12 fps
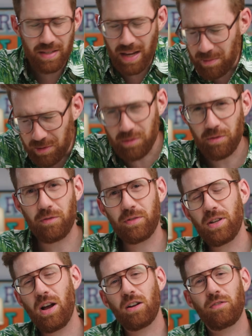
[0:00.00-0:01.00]
Same goes for
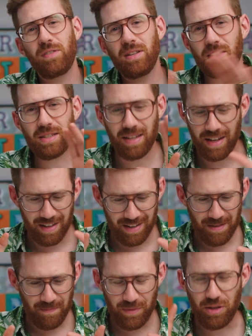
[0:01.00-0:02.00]
photography, just
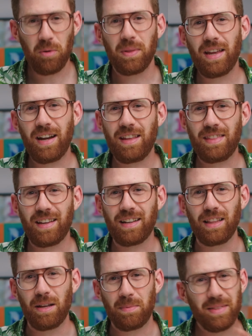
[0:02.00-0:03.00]
don't let anything
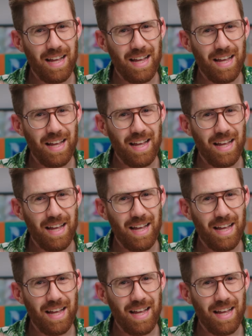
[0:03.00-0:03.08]
clip.